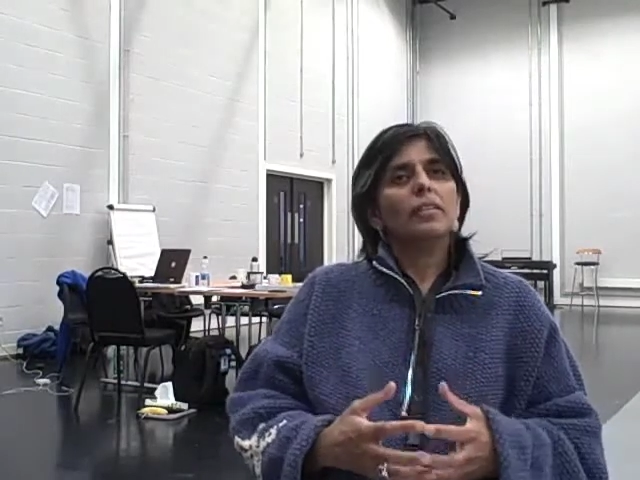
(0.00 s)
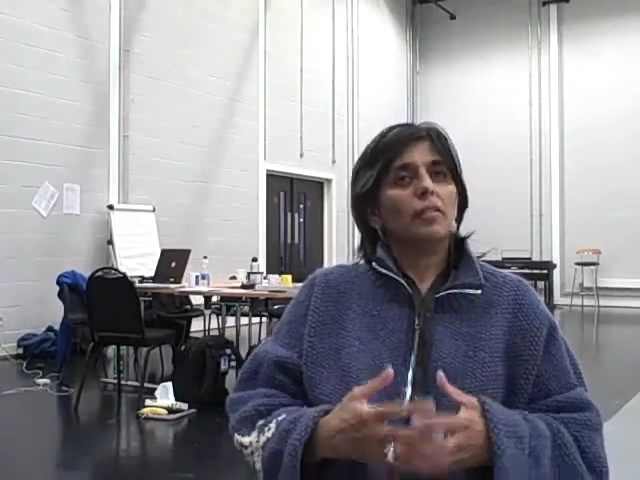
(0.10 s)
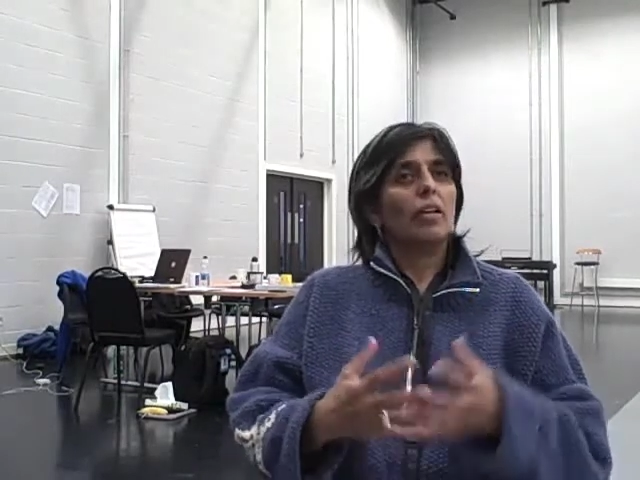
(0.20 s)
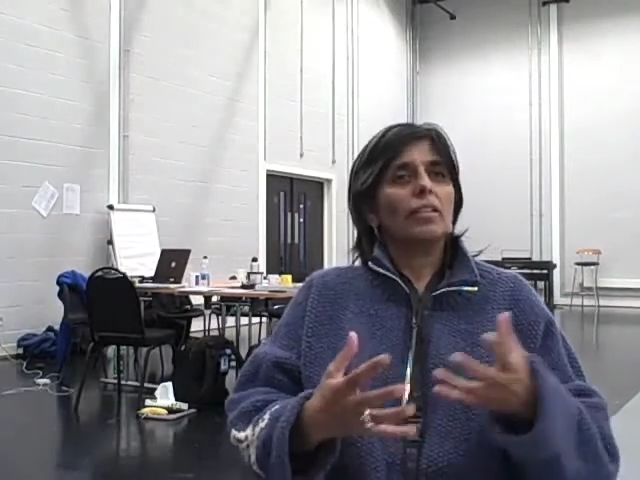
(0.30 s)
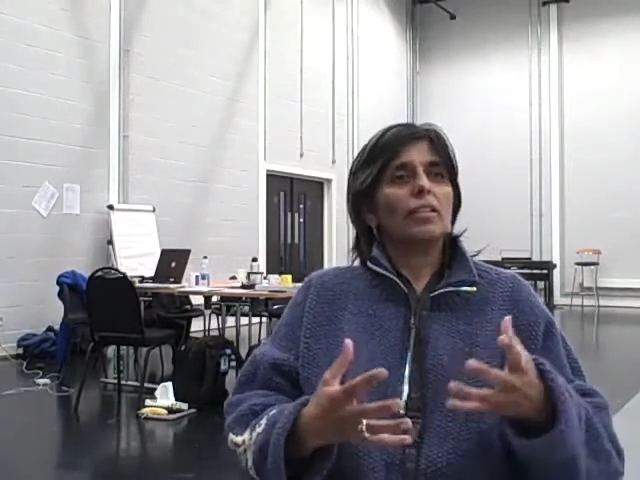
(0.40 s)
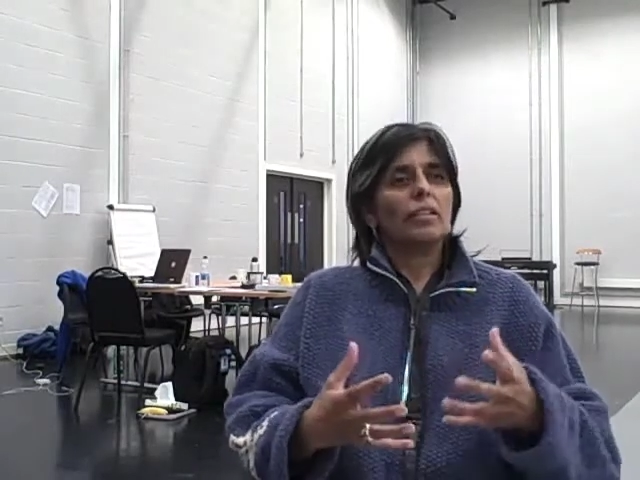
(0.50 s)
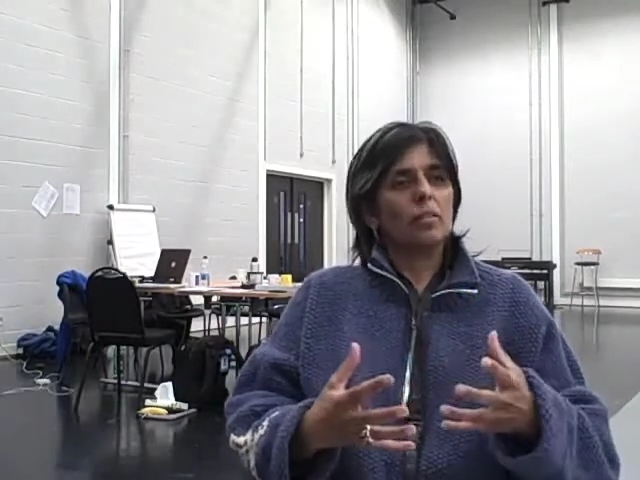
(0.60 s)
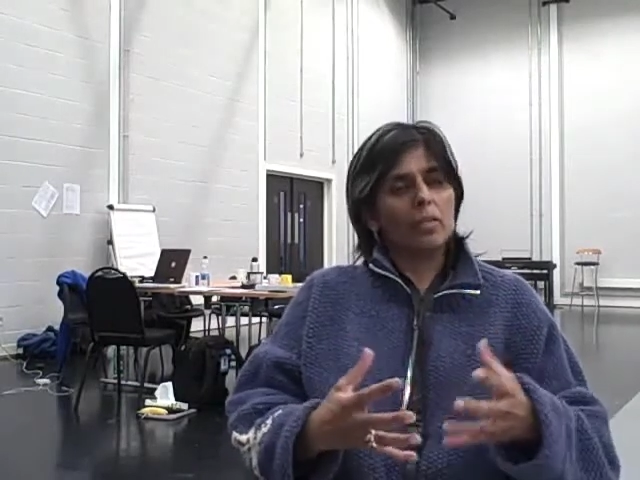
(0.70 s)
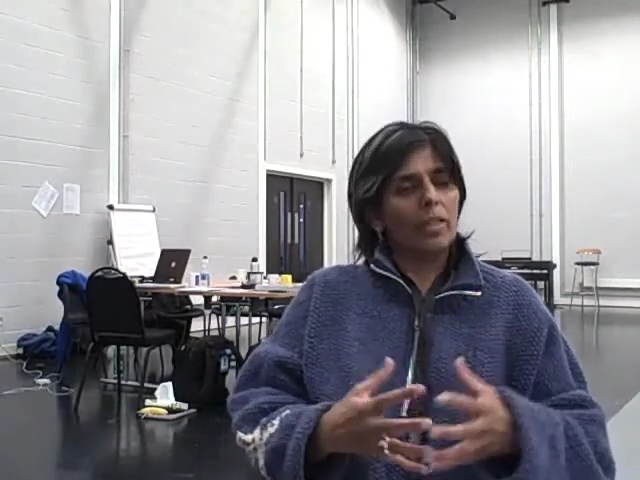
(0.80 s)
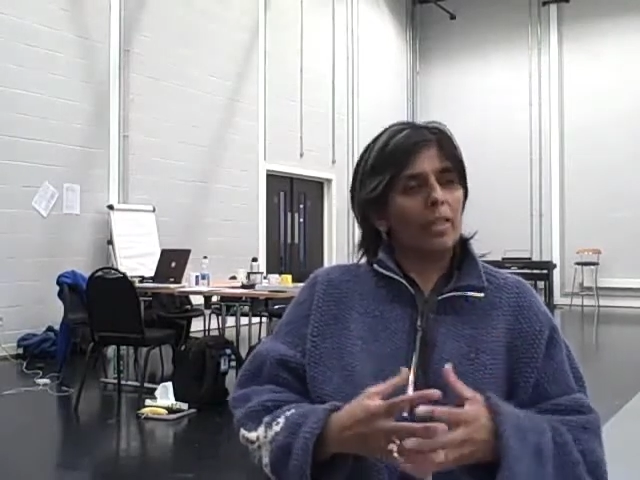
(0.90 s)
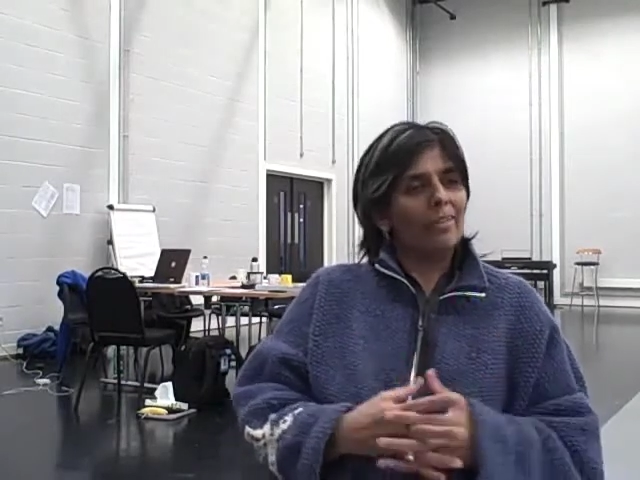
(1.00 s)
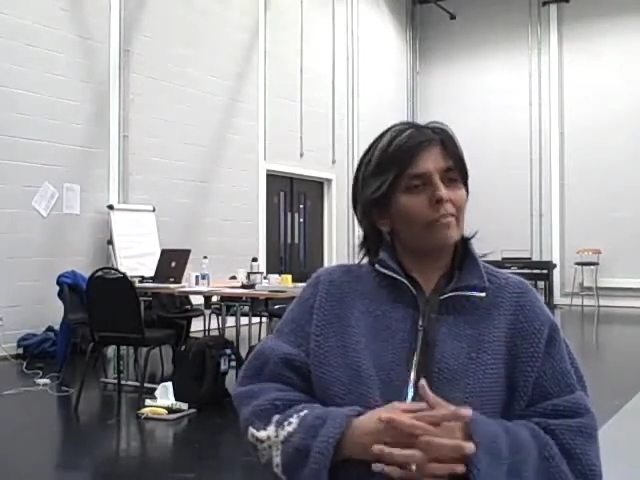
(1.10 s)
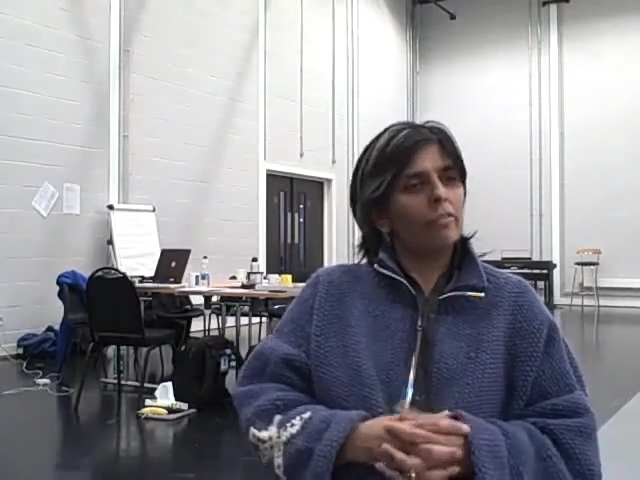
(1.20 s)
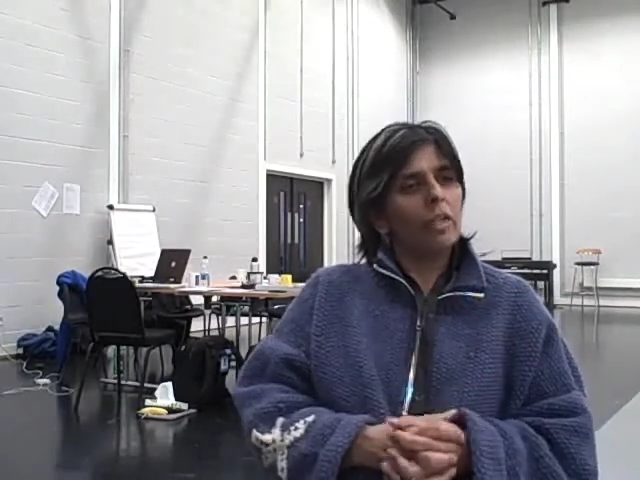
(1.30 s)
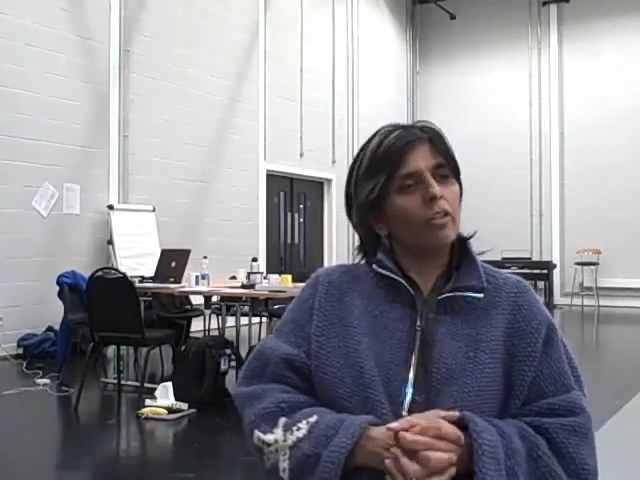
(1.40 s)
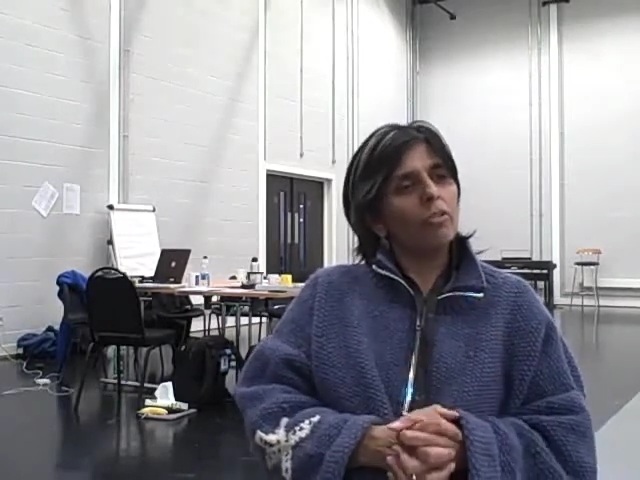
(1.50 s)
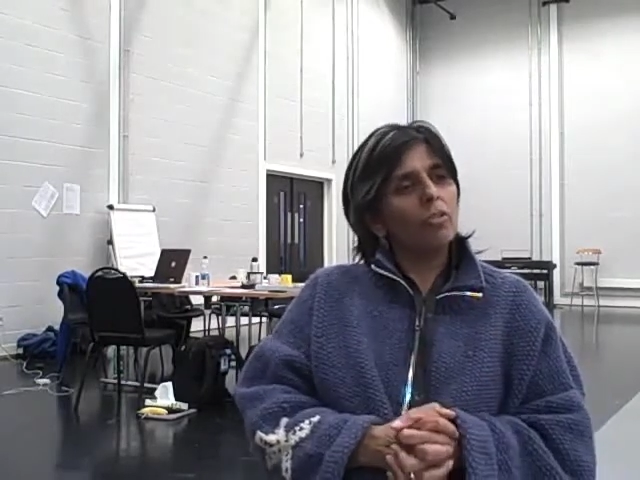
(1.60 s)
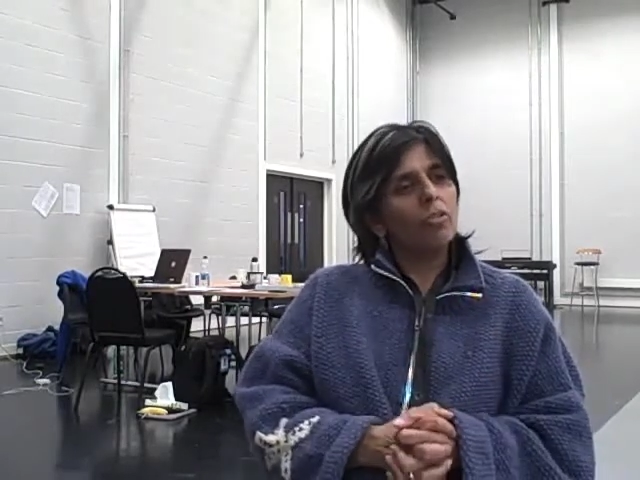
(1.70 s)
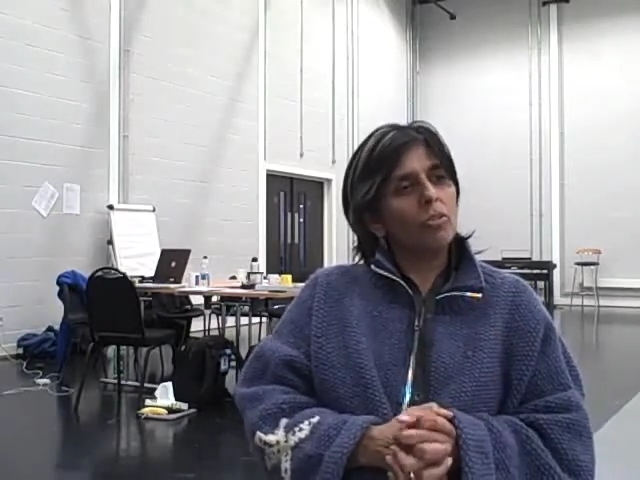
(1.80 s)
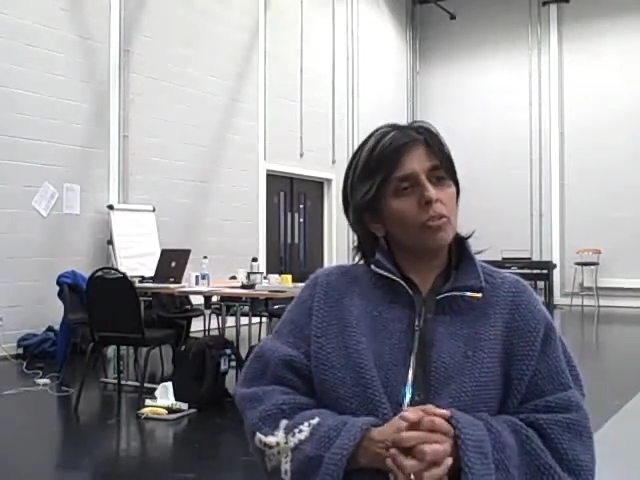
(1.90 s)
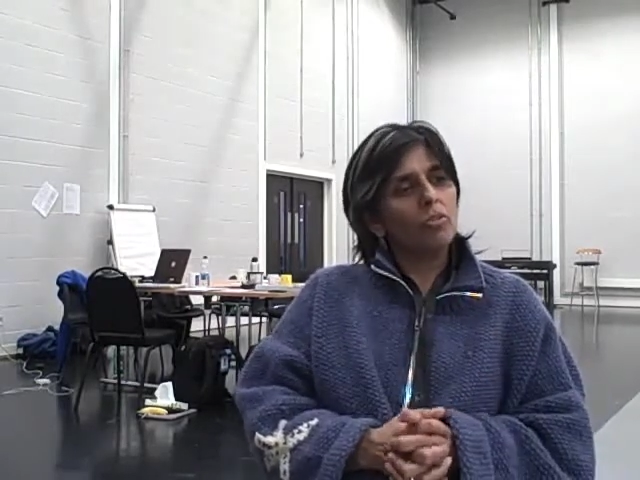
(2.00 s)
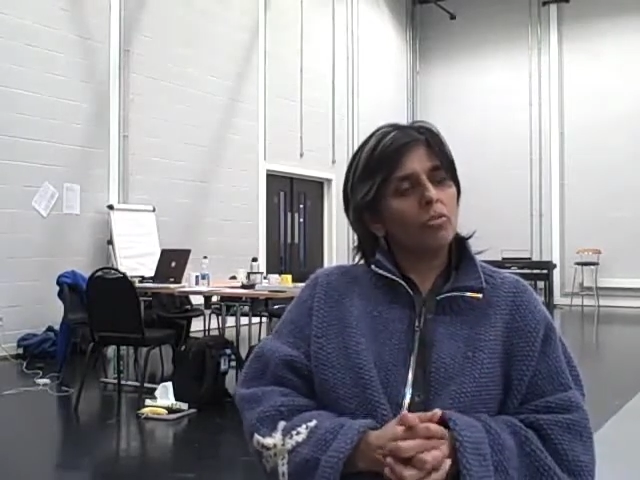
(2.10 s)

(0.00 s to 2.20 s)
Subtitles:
crisis that we have, right through to